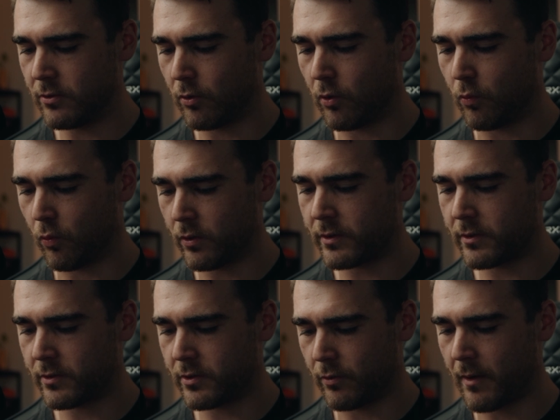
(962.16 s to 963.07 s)
to or
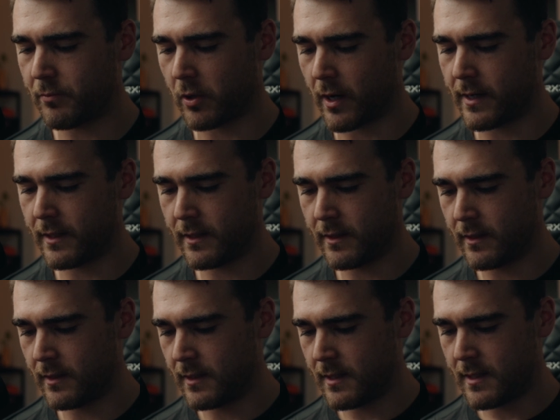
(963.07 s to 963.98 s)
want to upgrade.
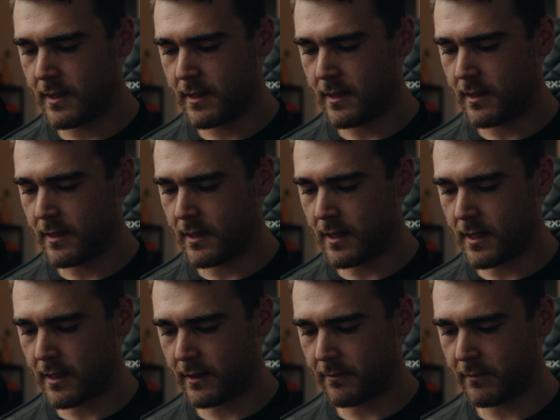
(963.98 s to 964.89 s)

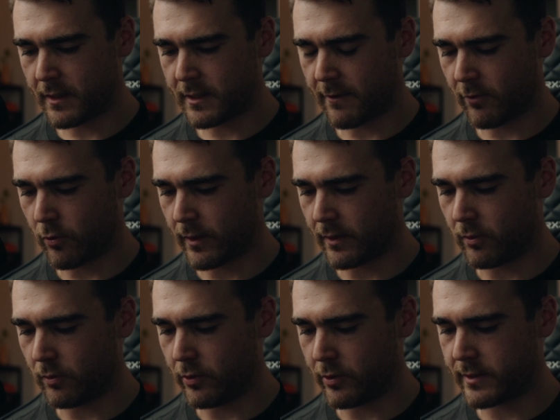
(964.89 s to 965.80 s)
Let's have a quick
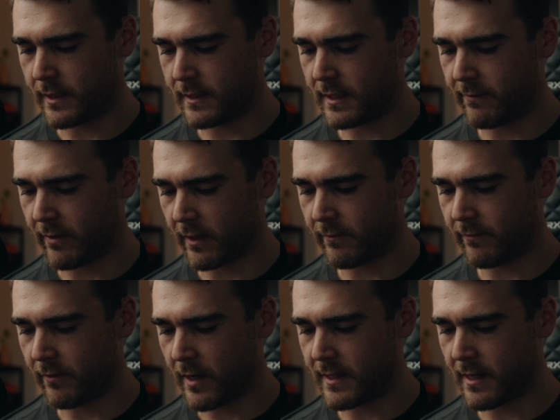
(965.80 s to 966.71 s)
little look-see and see if I can
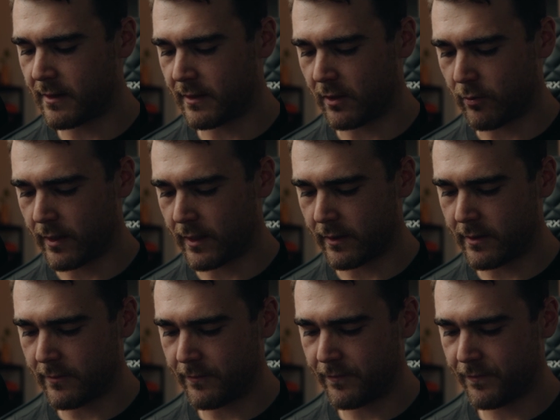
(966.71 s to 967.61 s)
find anything quickly.